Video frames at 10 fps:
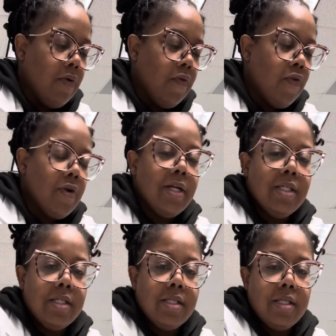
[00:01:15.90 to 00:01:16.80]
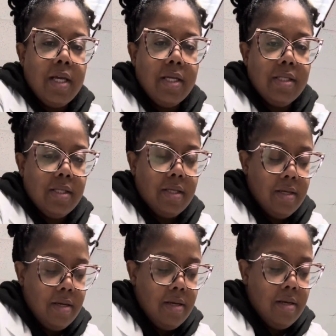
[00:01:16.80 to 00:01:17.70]
4 to 6
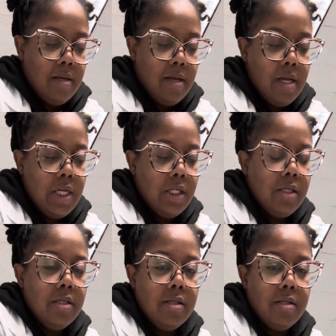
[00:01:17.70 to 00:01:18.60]
inches